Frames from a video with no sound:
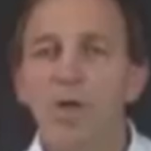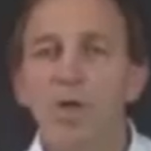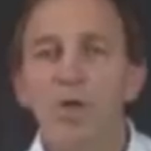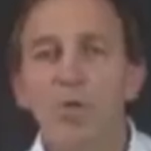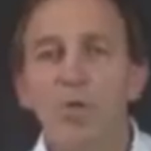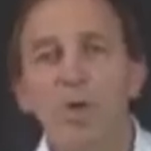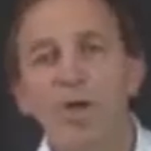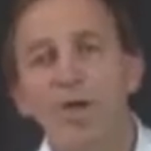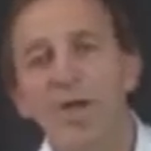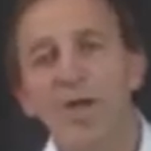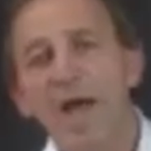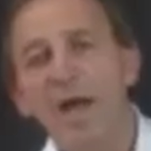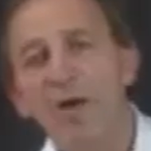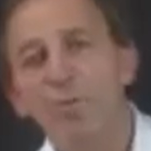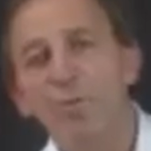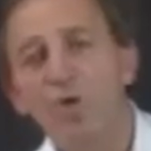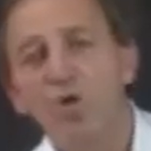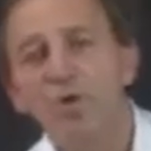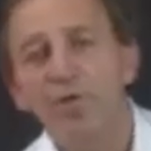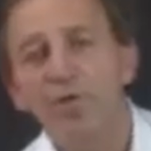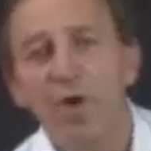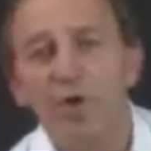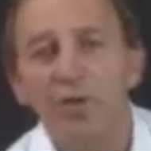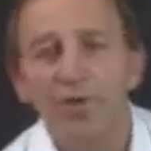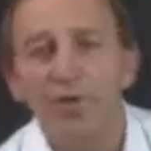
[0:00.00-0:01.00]
We'll now
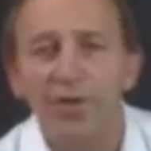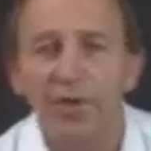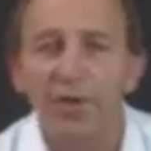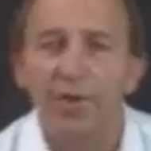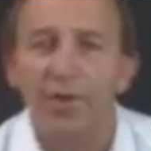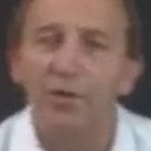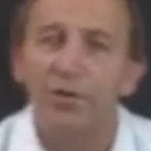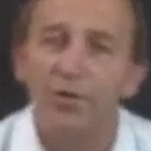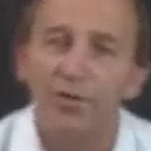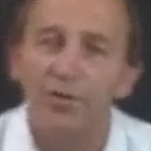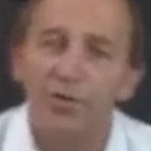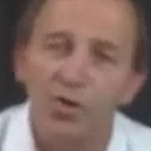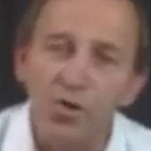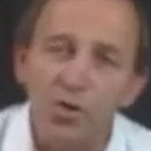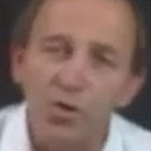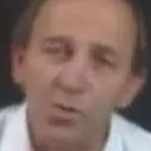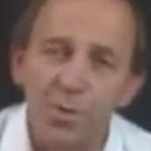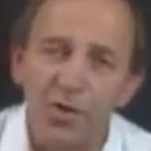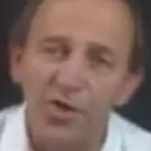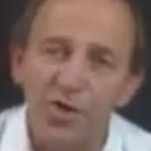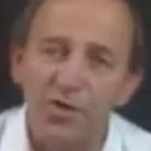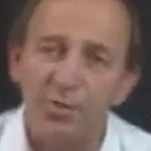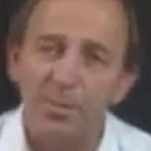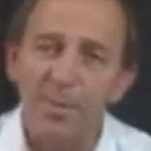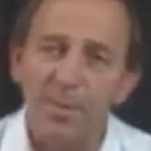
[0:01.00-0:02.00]
move on to
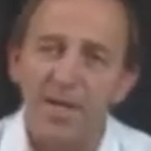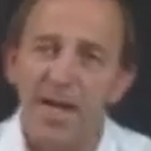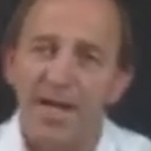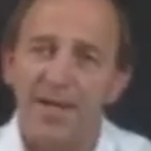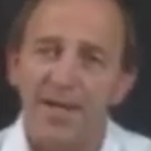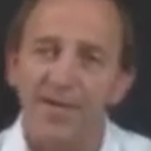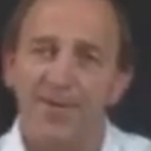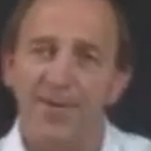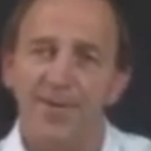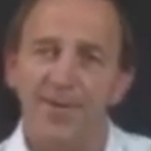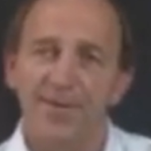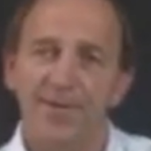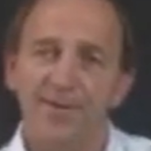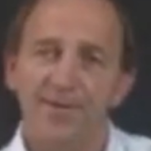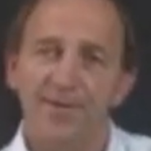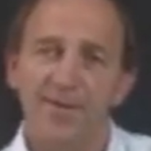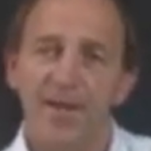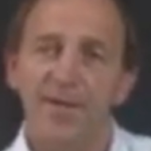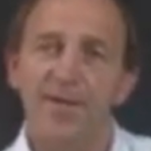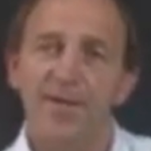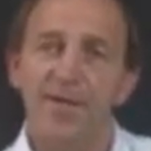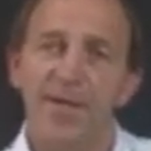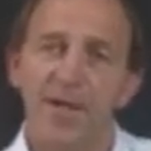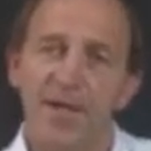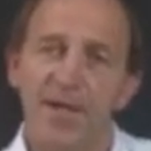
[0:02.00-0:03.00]
supraspinatus
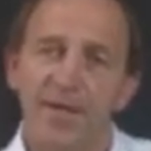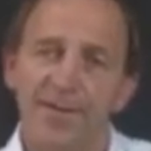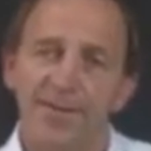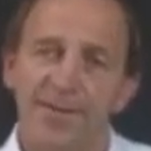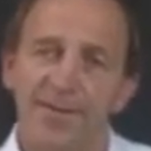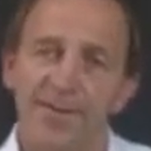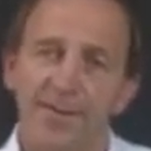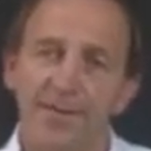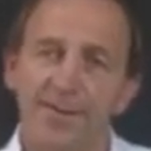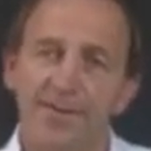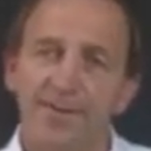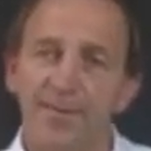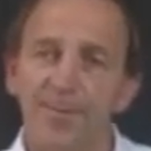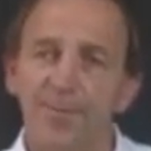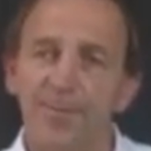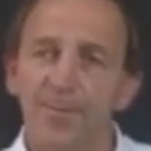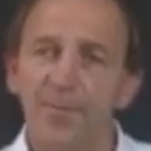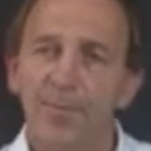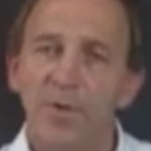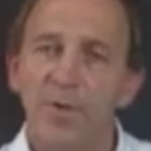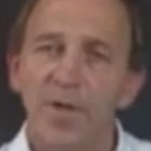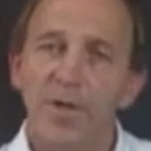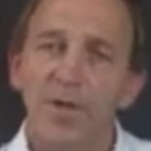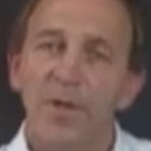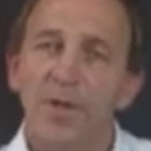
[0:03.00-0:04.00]
tendinitis.
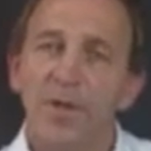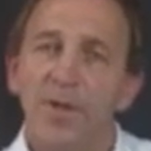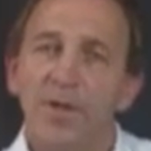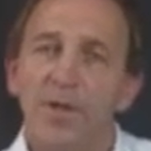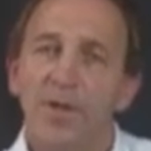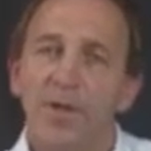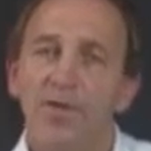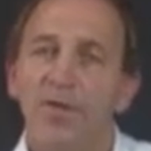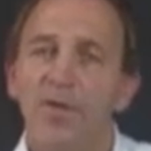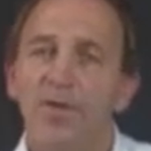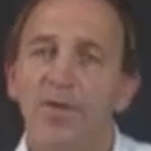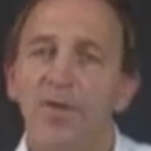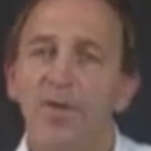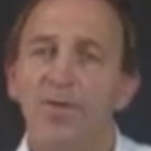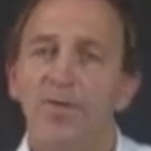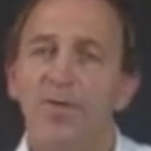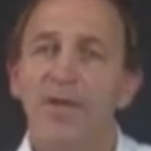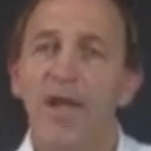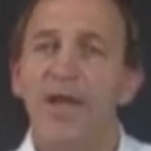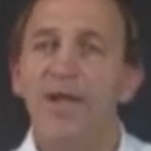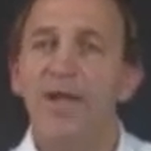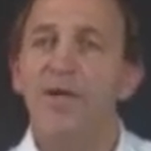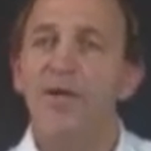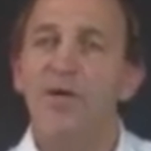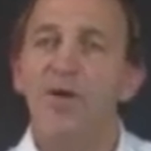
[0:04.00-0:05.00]
This is the
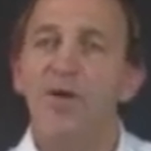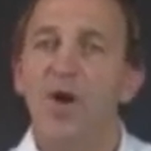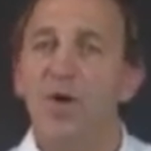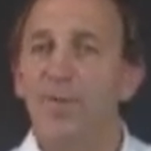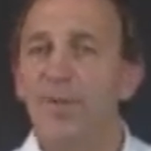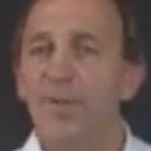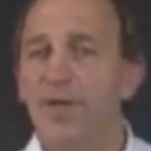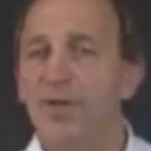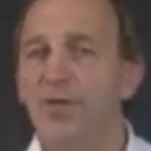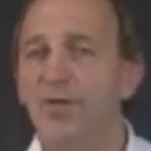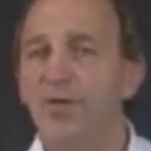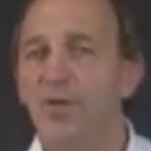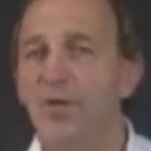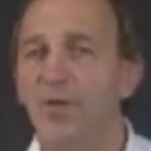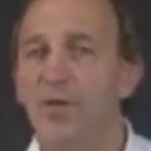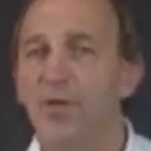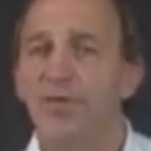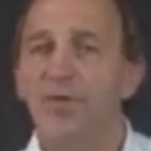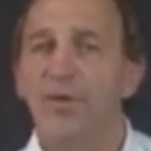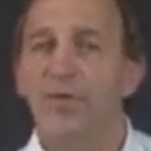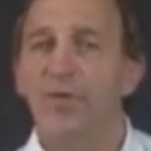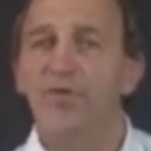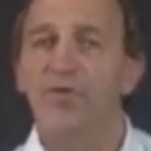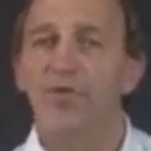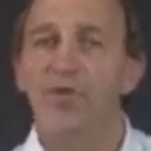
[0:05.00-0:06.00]
second commonest
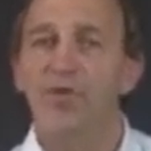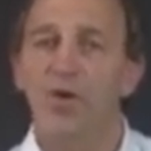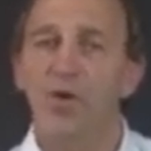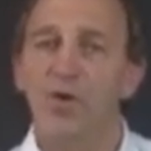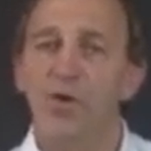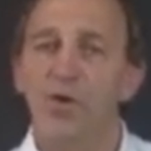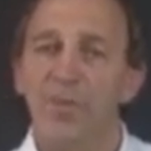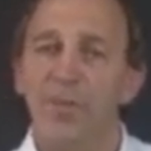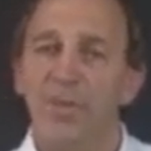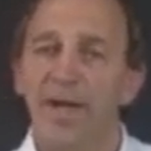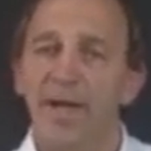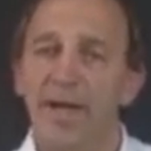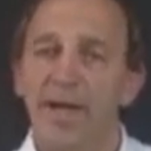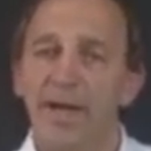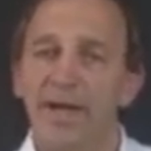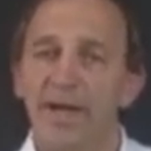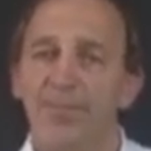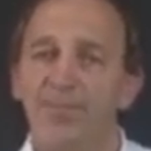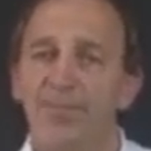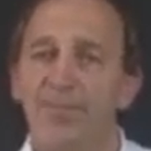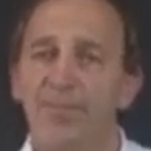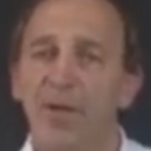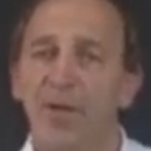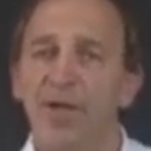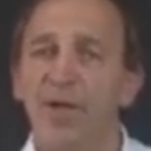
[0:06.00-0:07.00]
cause of shoulder
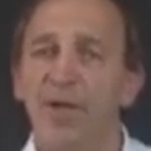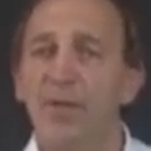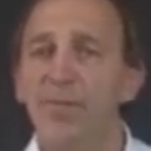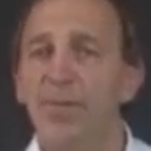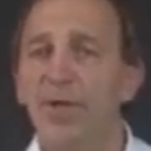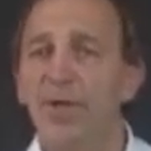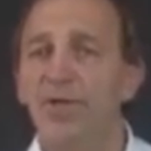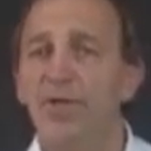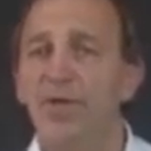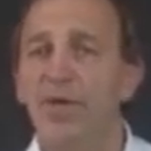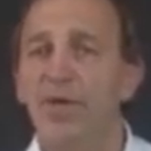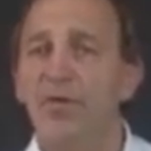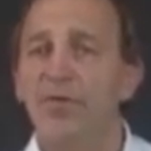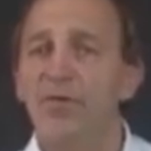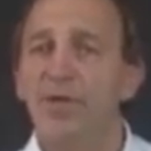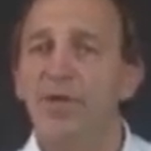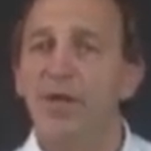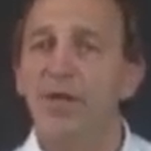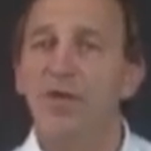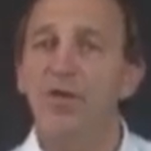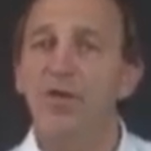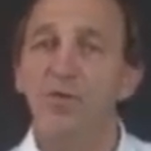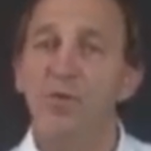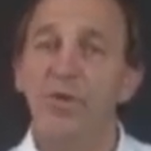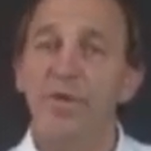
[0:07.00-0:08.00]
pain and can be
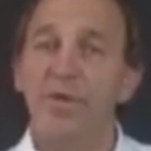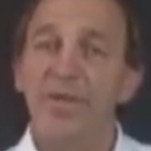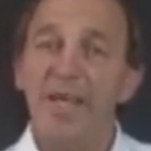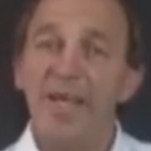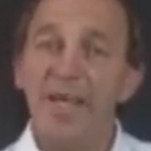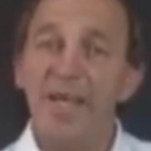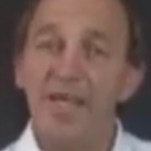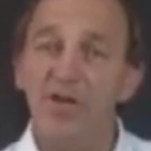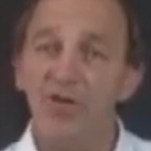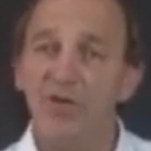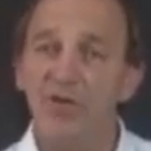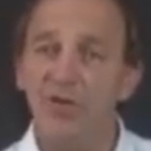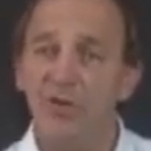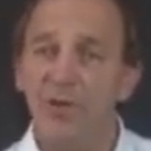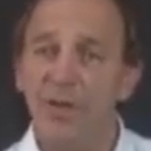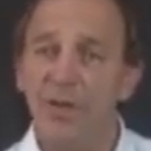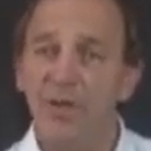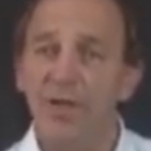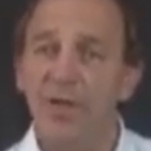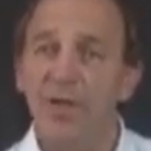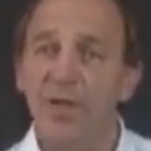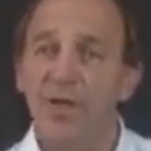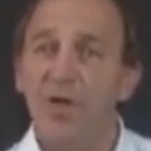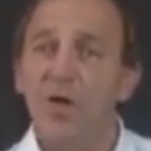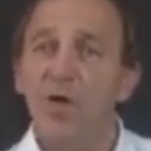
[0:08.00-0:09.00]
associated with
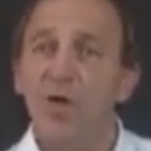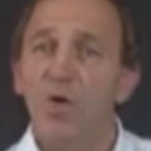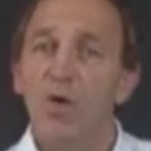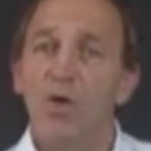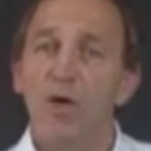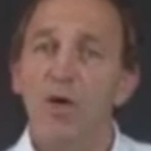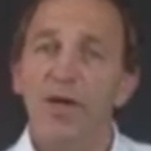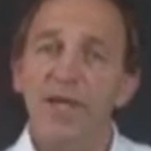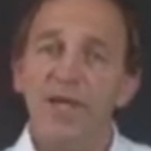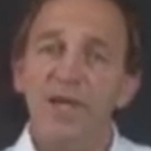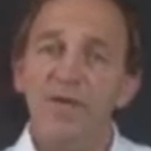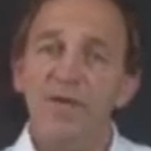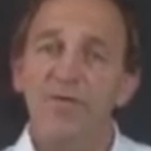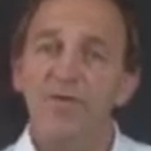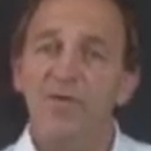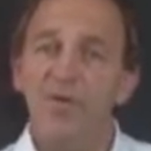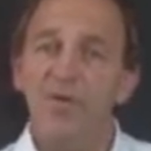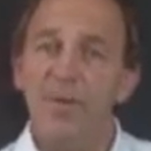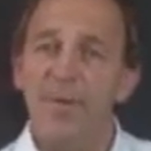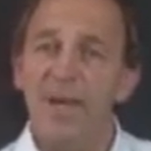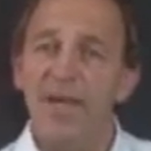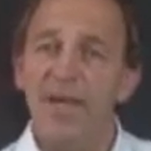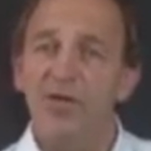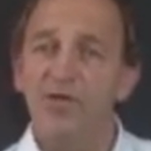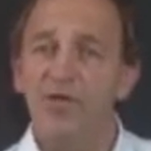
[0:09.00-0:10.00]
injury or
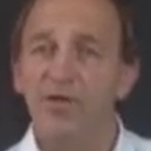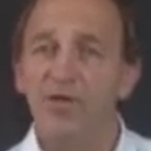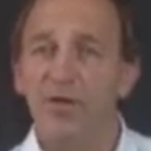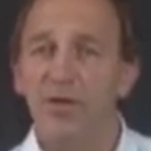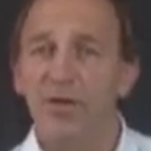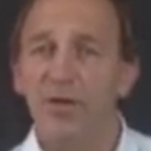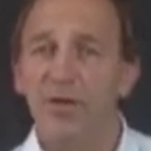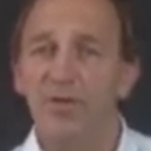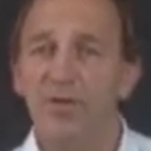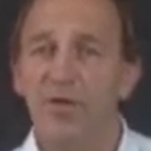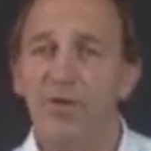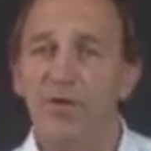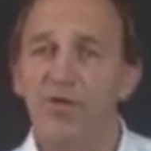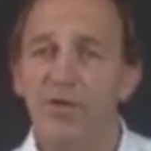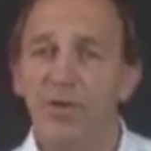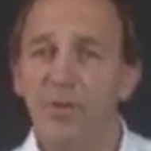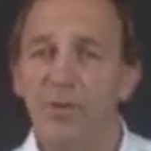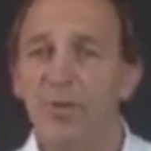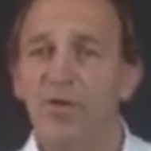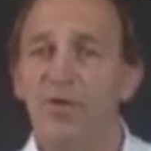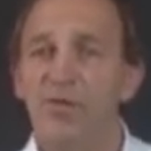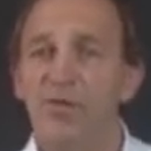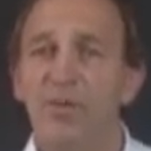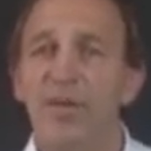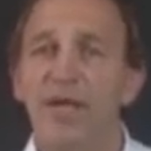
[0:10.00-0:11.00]
inflammation of the
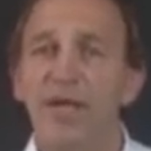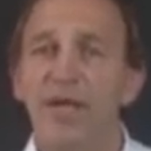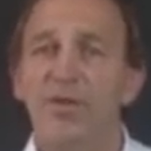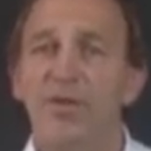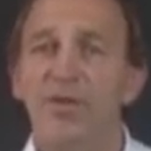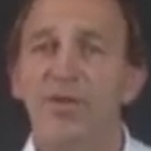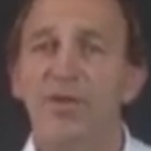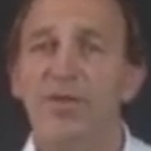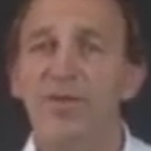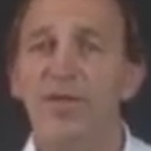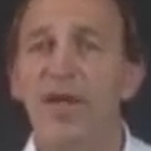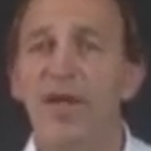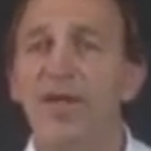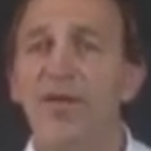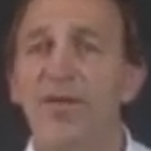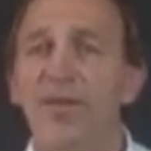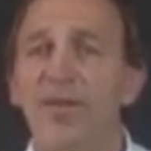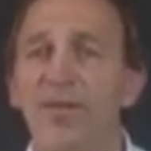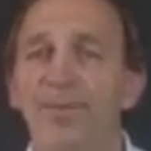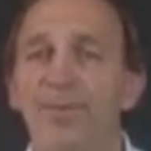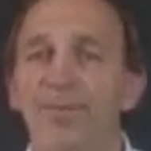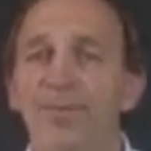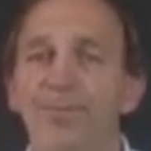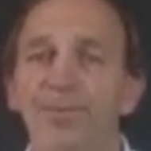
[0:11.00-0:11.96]
supraspinatus tendon.